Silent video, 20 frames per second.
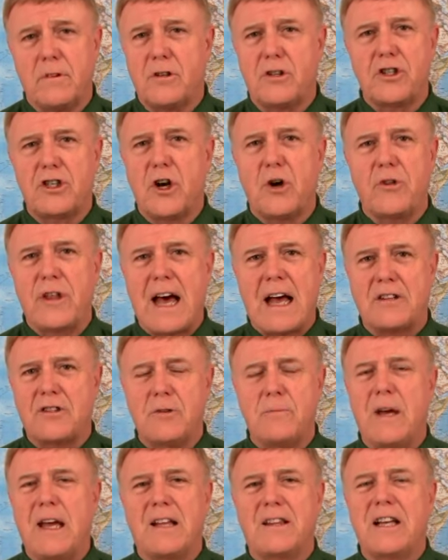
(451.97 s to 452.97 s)
show that
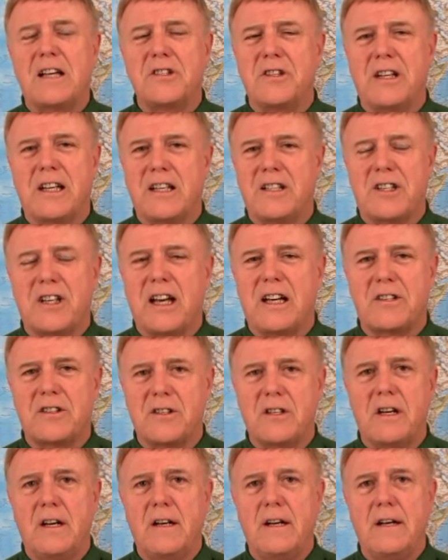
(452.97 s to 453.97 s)
to me. It doesn't exist.